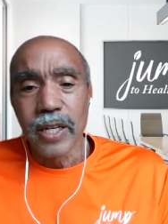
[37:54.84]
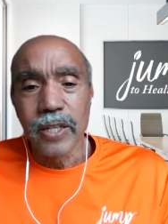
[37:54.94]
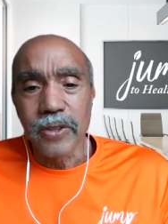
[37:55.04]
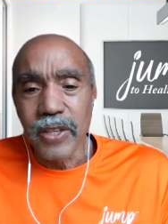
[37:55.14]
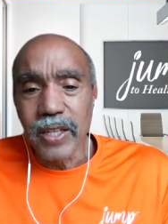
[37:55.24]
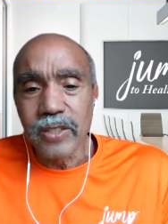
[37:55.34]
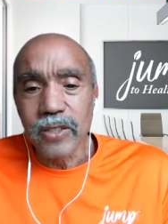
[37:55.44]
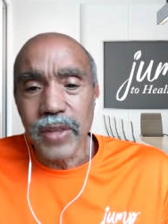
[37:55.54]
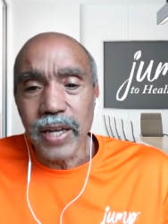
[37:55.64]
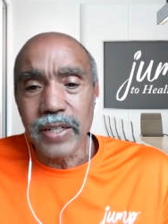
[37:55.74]
and things
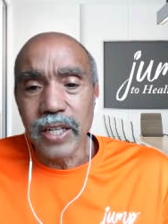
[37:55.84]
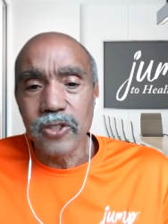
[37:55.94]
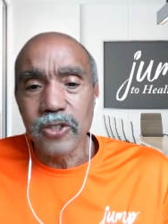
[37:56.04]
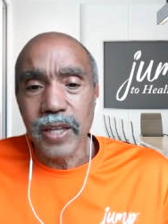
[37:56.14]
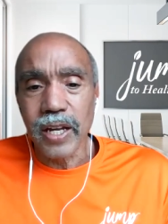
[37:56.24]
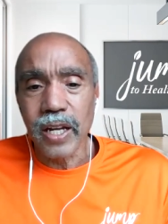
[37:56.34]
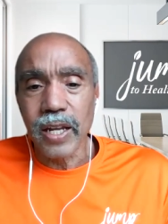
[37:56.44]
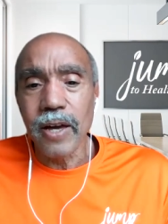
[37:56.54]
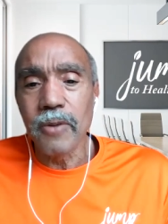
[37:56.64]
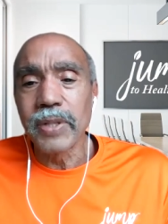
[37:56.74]
of that nature that
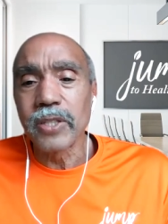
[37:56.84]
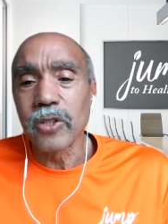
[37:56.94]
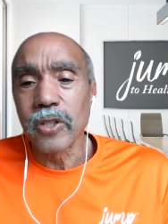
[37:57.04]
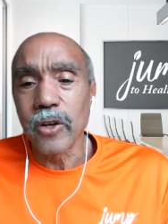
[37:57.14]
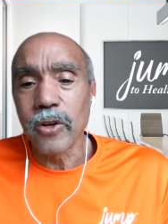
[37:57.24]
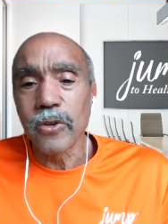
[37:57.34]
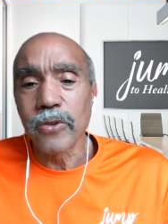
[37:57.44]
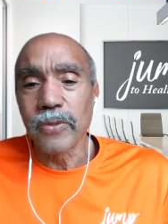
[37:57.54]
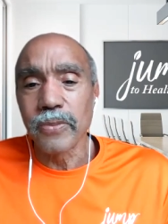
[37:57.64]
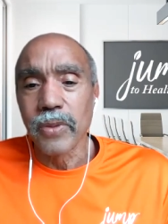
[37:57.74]
allow me to
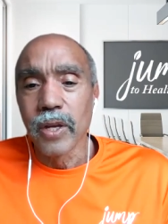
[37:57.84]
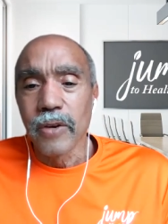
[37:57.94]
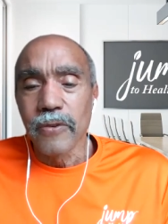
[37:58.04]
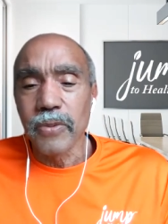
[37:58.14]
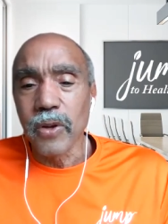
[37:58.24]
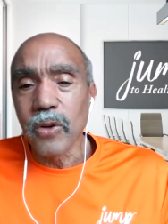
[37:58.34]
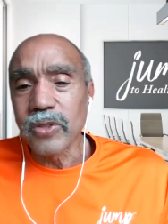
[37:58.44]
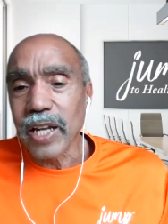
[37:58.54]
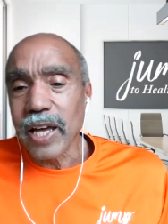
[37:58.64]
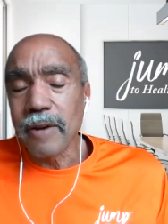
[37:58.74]
learn from from those
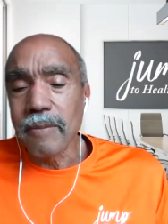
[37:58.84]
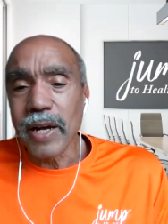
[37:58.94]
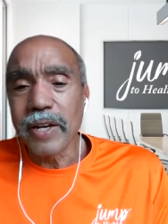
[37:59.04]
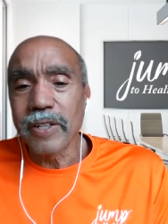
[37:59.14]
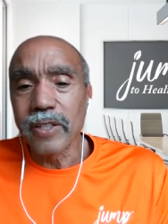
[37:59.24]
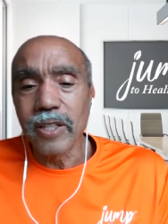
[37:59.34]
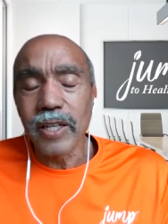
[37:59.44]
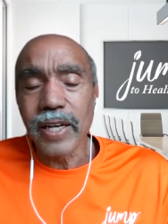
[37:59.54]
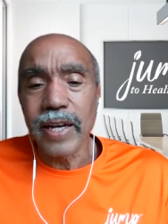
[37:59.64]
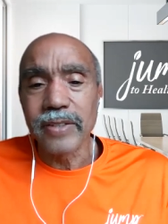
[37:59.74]
that I admire and
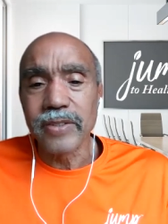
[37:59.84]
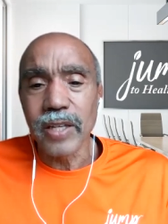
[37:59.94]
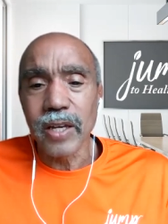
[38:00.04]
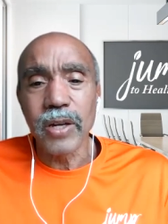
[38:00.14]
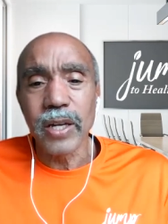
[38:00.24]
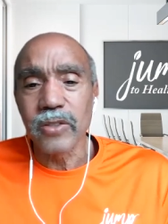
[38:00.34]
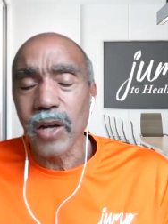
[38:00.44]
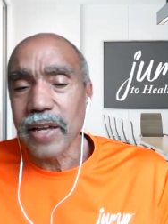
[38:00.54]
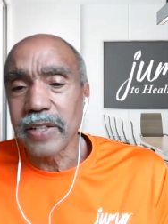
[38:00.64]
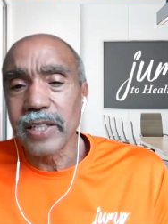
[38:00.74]
look at and say, okay, so
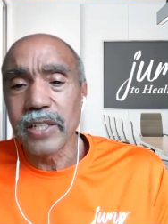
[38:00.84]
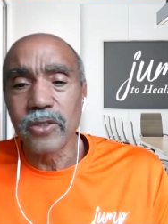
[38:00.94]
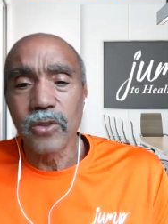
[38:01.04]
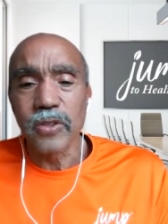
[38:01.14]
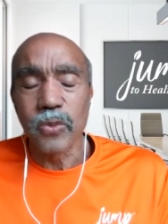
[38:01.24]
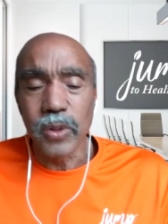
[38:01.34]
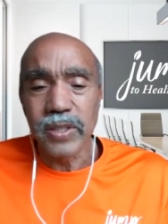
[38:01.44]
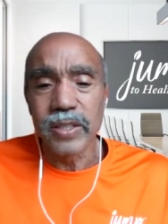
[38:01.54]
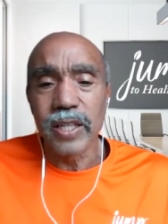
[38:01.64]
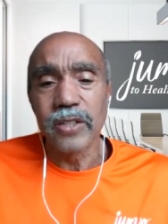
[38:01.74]
how did they do this? What
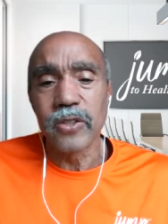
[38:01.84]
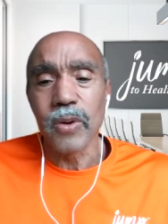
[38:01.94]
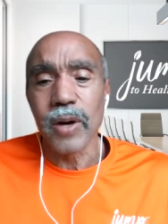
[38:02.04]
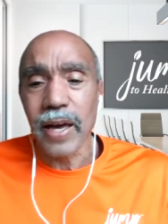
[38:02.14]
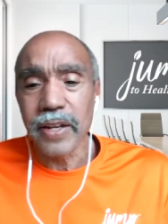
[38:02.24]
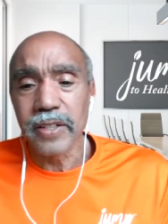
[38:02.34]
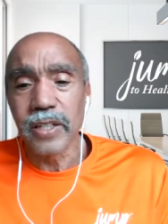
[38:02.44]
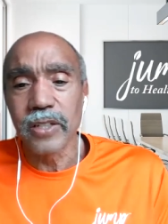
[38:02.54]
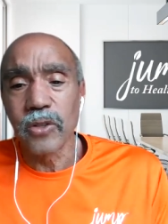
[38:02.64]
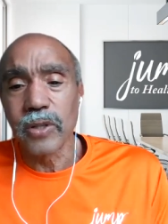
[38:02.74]
did they do? How did
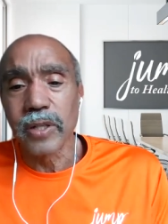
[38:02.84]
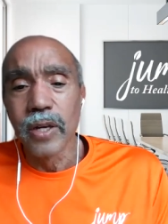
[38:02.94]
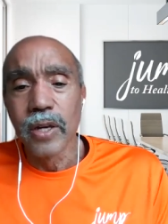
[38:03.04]
they do it?